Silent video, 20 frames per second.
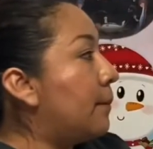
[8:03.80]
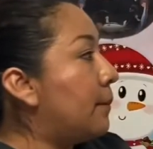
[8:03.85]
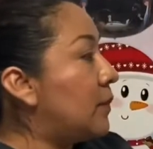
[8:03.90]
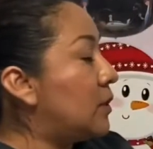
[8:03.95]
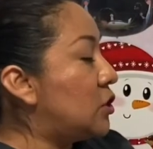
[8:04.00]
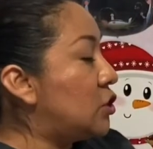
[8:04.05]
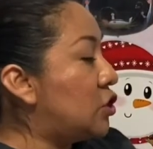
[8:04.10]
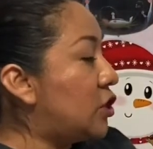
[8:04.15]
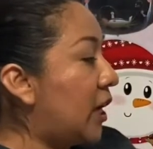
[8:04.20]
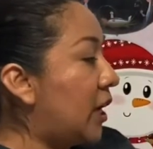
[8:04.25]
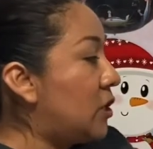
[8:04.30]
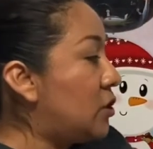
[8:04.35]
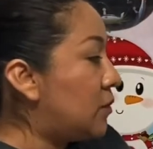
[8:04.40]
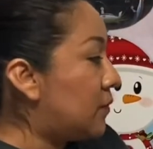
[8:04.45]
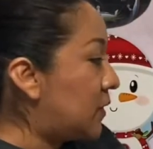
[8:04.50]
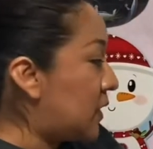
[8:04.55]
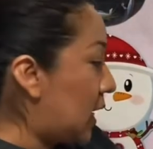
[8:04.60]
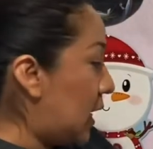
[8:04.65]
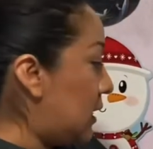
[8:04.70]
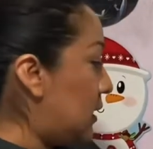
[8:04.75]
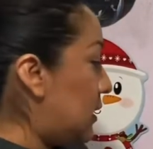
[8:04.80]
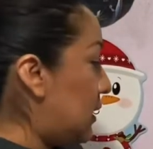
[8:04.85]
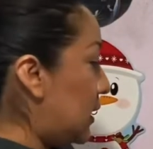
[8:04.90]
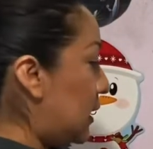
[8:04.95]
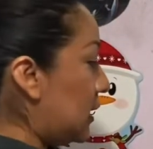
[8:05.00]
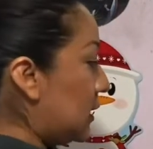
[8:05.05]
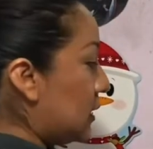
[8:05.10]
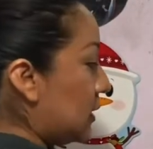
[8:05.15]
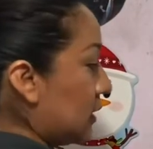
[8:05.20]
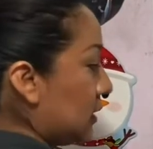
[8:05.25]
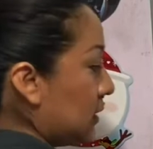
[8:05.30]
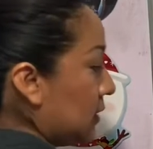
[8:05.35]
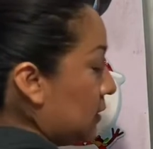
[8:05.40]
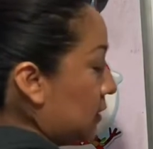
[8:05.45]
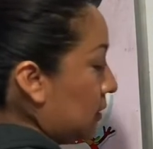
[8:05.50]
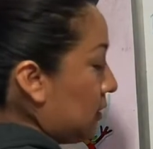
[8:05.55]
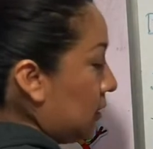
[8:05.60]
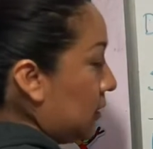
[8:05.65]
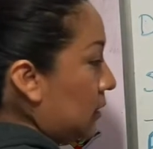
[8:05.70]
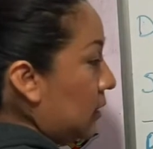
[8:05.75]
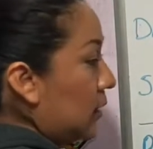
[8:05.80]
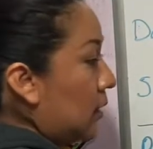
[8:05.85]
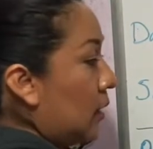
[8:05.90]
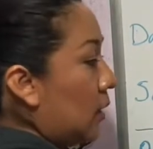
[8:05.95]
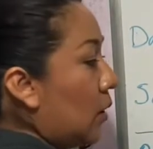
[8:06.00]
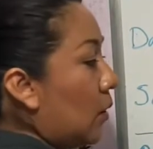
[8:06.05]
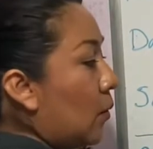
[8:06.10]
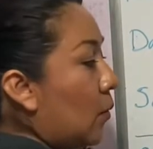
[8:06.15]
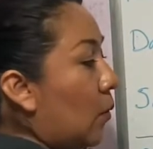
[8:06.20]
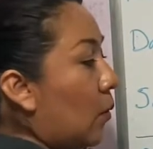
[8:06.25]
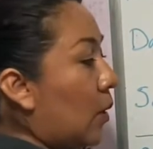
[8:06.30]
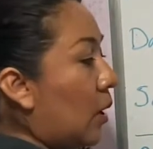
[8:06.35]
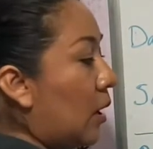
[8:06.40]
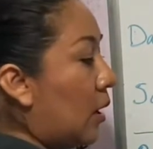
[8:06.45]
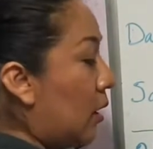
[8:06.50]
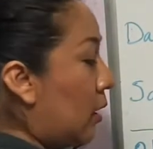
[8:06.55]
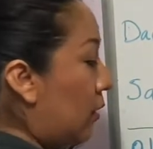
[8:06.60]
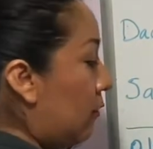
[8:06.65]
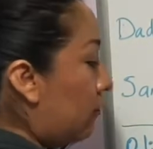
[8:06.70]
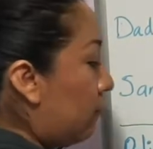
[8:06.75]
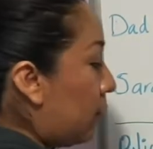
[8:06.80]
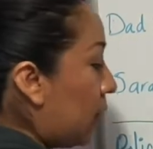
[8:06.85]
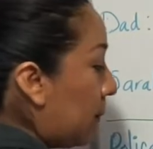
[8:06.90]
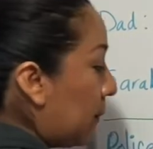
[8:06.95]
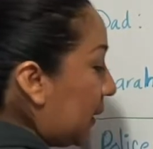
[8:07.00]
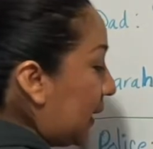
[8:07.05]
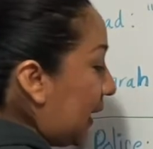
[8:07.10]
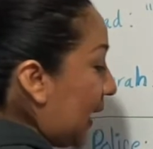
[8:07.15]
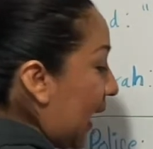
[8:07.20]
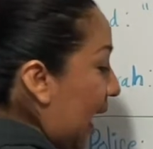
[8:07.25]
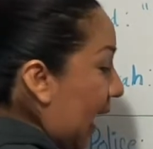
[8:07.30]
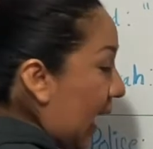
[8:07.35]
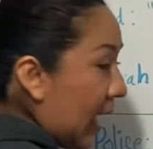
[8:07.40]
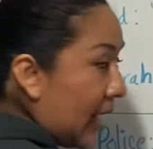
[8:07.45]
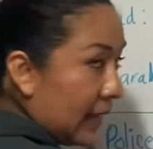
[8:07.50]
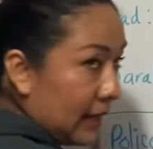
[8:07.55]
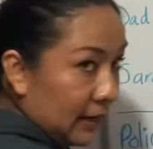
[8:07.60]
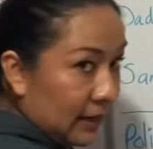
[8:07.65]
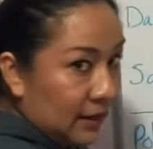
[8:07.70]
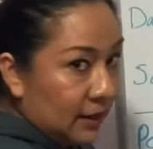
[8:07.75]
Change of tenses from can